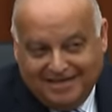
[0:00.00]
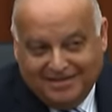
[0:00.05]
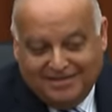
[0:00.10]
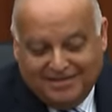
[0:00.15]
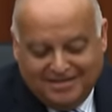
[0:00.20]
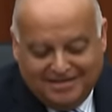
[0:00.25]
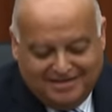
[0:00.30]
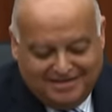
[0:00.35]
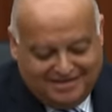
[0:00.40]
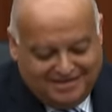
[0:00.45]
I
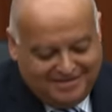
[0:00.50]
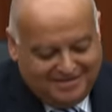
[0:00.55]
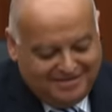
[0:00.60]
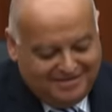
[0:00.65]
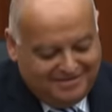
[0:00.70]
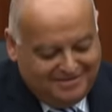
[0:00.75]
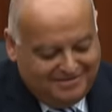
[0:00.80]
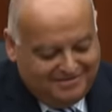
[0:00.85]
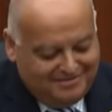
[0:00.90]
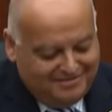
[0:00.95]
think.
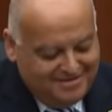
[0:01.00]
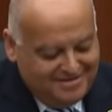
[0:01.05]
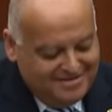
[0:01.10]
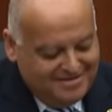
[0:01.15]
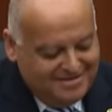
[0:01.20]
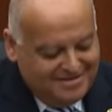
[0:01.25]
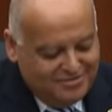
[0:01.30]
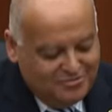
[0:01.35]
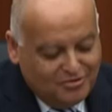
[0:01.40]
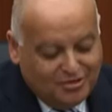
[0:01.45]
Uh,
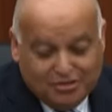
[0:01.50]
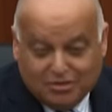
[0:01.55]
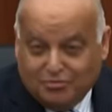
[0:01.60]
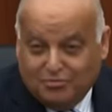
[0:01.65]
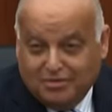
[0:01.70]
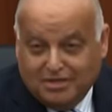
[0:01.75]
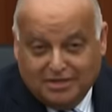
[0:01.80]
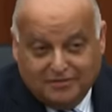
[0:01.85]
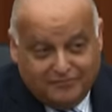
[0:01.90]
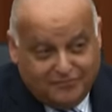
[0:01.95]
you are
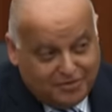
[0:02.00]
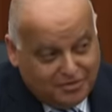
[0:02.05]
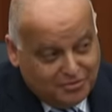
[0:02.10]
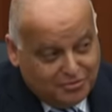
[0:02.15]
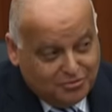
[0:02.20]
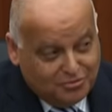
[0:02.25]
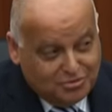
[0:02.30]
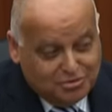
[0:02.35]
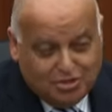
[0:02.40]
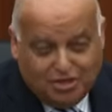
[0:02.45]
doing a very
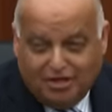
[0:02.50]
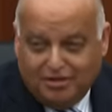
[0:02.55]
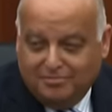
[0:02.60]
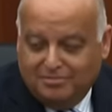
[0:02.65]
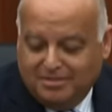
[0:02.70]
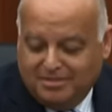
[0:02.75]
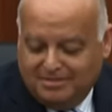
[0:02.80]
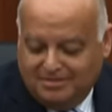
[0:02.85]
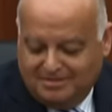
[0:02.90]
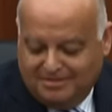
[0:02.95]
good job,
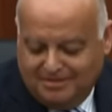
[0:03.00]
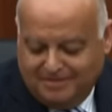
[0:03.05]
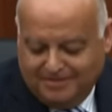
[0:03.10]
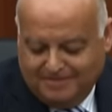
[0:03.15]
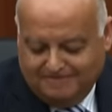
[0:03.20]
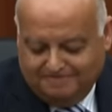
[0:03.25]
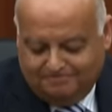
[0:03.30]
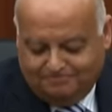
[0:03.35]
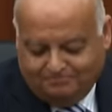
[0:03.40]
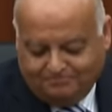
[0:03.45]
and
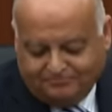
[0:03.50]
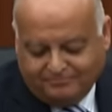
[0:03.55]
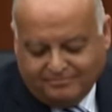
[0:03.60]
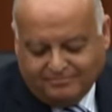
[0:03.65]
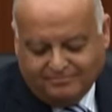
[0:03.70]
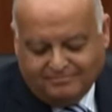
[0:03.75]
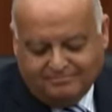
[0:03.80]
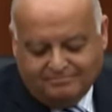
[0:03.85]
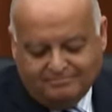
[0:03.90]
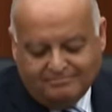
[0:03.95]
um,
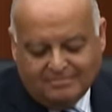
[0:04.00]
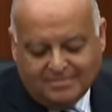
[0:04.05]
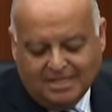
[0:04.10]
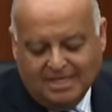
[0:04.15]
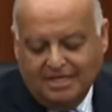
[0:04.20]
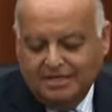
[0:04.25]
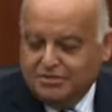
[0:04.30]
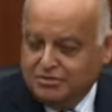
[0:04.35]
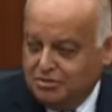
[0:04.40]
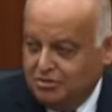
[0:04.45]

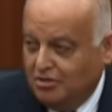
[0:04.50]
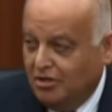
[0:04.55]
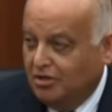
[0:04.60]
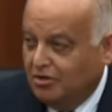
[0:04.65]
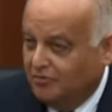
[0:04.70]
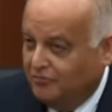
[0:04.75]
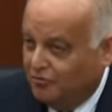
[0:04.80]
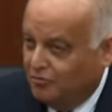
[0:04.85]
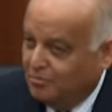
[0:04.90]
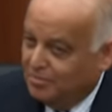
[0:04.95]
it's an
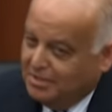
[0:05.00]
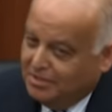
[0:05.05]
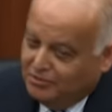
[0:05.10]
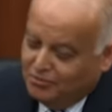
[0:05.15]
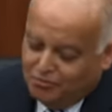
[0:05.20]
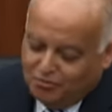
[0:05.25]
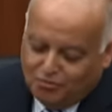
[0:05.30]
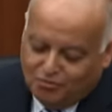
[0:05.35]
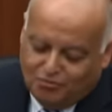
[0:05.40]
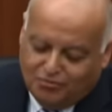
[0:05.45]
honor for me
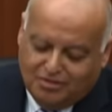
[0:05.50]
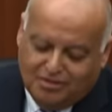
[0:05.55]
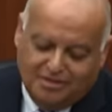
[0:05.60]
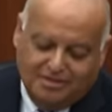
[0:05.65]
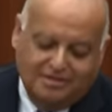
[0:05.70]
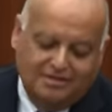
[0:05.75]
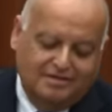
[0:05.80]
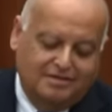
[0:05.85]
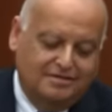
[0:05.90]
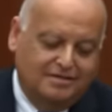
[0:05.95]
to
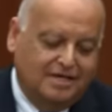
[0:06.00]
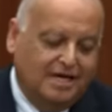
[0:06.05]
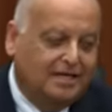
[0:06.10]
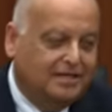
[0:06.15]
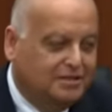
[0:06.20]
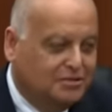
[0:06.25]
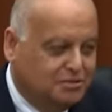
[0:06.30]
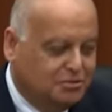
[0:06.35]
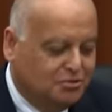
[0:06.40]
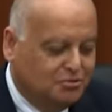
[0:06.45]
uh,
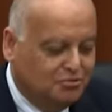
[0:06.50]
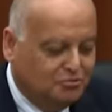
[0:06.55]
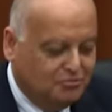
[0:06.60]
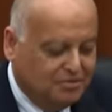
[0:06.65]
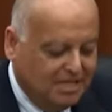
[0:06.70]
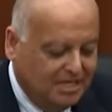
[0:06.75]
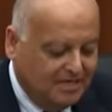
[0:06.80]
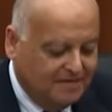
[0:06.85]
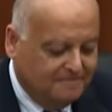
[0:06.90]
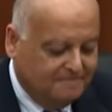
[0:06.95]
address you
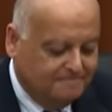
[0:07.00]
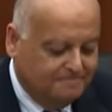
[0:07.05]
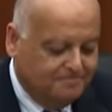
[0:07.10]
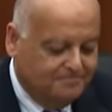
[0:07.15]
today.